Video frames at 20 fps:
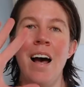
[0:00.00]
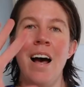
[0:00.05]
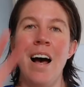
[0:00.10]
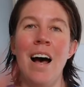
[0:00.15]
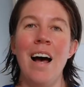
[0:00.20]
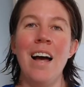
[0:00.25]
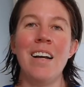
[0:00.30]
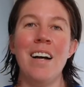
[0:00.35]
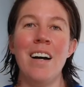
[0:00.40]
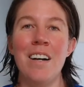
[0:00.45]

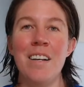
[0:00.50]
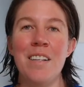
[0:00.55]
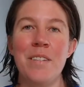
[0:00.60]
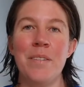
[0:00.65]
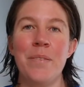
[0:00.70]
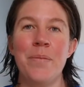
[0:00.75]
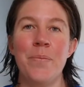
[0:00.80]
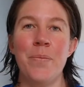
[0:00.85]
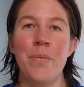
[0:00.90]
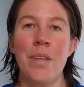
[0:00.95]
Hi
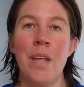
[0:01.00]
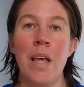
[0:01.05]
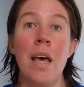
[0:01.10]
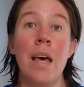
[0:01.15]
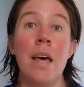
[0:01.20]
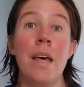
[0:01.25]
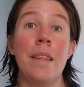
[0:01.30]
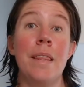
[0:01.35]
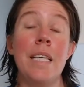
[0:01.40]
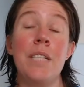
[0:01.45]
guys!
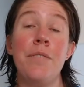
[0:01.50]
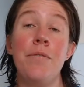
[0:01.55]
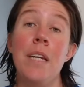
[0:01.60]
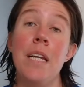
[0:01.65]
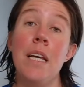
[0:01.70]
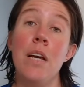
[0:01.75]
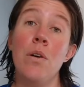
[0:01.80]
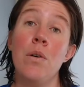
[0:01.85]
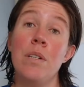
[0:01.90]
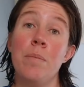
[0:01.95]
This
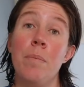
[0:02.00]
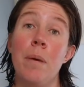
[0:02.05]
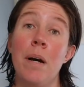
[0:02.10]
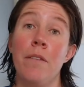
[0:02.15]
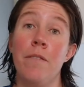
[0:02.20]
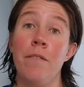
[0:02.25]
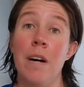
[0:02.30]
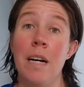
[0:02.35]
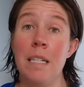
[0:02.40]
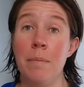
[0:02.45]
video is
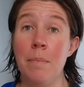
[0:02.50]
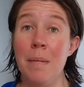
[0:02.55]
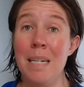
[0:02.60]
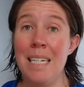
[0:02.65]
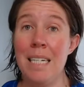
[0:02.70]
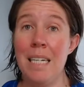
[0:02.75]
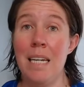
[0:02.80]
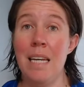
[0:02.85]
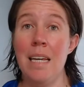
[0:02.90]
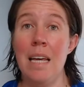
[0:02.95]
about
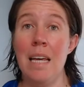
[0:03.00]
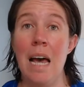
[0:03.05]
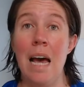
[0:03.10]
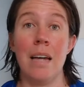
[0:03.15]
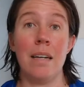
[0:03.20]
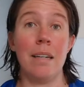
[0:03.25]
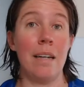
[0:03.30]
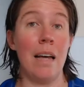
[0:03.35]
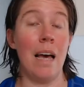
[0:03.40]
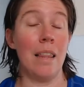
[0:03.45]
vitamin D
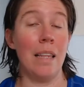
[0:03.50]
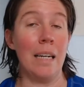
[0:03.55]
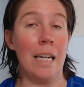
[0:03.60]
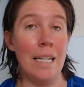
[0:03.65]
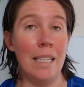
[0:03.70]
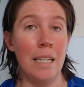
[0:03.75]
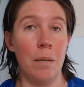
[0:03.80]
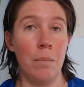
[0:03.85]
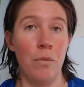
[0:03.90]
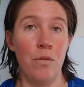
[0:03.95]
and
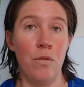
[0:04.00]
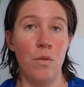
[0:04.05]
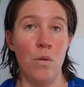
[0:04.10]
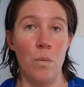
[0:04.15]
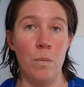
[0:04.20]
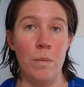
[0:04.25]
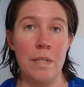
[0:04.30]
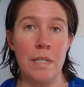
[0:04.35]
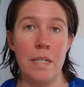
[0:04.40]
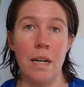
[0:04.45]
athletic
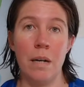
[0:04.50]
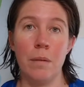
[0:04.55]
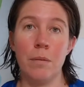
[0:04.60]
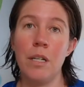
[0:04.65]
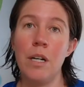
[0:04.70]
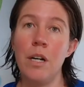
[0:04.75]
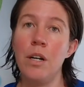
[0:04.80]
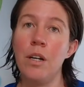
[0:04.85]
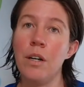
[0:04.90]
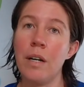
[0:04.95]
performance, and I'm
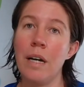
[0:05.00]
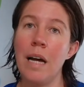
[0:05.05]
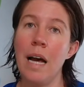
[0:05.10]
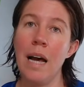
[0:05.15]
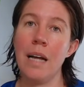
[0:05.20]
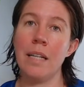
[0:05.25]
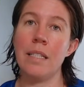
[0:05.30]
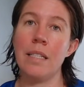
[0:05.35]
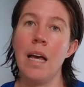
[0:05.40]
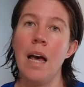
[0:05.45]
going to look
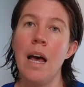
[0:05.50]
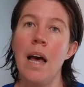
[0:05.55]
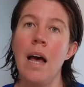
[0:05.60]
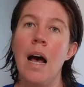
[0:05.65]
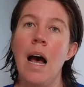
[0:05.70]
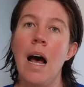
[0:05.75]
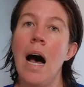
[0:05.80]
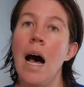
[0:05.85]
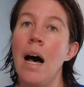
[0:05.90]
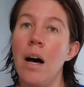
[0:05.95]
at
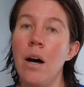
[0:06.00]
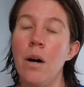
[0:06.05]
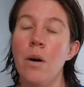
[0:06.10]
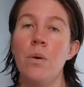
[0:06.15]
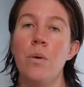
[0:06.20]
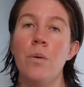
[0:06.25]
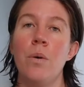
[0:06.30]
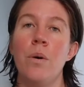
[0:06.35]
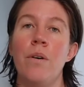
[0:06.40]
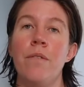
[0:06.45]

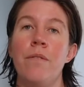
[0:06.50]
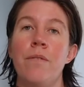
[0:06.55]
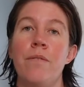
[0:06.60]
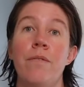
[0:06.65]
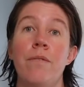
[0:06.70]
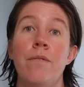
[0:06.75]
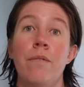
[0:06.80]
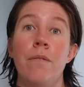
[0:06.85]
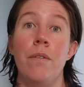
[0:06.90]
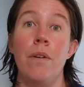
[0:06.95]
how
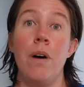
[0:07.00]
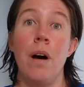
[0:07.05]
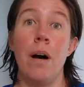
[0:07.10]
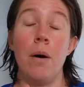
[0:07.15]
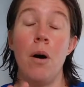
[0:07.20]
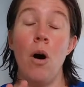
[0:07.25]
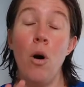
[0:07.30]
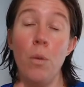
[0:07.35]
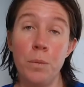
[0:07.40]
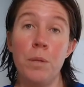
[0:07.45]

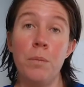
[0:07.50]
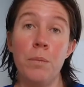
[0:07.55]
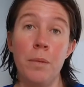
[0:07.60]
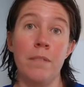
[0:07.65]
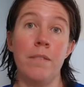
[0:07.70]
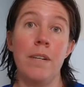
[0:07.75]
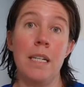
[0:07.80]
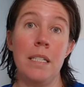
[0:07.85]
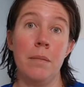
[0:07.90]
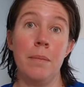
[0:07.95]

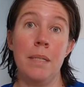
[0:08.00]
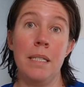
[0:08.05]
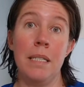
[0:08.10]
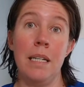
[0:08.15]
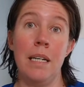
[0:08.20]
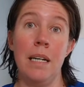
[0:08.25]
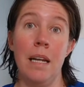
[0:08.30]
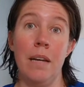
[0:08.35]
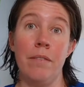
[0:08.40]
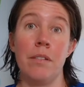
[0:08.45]
optimal vitamin
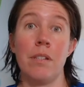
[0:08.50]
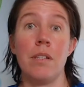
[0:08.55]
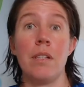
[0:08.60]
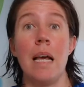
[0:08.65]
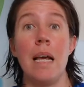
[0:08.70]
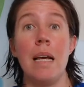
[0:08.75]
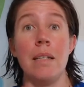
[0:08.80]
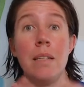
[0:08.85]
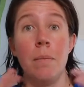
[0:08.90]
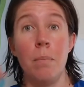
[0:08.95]
D
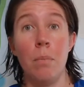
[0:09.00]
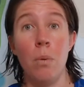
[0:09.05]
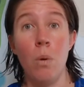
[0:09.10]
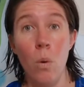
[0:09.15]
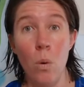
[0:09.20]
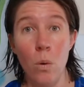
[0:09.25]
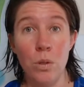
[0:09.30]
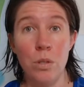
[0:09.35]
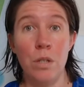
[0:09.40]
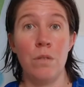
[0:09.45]
levels is
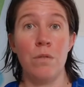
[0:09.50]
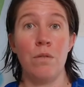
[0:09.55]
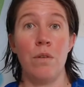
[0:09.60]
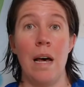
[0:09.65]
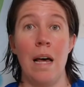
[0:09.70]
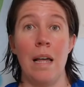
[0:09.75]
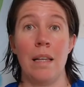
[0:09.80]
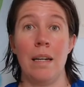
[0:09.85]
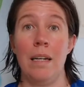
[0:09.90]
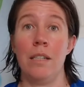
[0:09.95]
important for
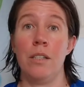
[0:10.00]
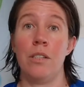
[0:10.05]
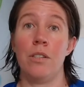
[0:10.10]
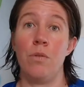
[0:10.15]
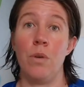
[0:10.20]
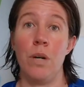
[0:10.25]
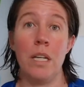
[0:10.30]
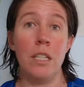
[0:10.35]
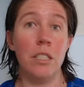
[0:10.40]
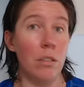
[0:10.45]
athletes
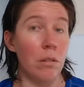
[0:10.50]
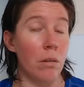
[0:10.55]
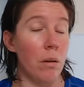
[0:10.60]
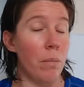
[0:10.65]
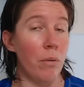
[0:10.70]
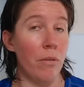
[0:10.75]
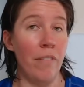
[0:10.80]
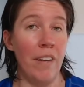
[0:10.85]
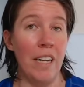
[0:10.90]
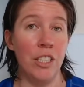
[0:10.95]
for injury
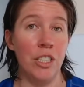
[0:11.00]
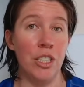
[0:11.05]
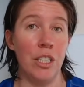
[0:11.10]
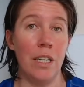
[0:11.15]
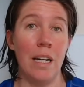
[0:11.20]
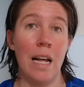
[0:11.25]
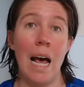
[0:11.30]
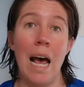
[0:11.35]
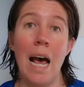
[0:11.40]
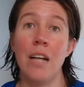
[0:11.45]

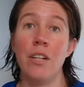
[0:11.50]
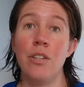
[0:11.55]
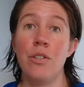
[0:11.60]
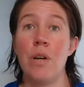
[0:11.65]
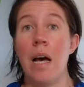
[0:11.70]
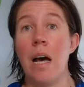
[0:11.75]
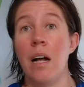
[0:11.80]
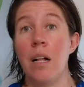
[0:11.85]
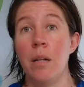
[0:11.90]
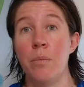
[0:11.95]
prevention and
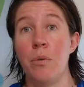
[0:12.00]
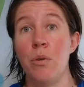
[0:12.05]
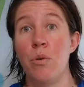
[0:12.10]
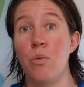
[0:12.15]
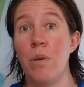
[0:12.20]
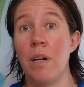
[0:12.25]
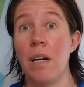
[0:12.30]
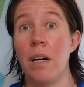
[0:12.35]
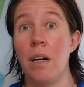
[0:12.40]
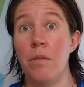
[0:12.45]
to help you
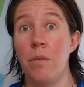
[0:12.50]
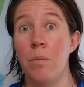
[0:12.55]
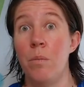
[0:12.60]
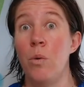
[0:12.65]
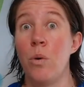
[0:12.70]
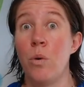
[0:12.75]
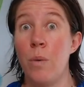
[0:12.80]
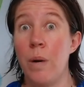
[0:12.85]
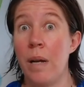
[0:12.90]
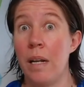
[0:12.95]
recover
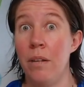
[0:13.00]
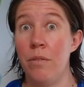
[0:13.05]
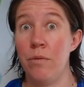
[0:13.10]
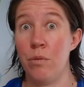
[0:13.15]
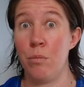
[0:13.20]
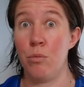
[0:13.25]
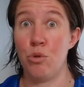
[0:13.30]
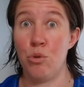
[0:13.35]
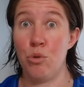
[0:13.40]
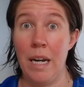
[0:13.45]
more quickly
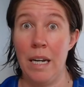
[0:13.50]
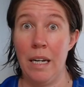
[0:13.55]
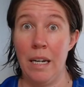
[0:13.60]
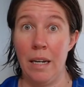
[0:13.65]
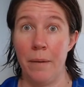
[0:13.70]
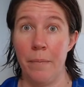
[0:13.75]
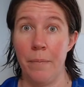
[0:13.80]
from training.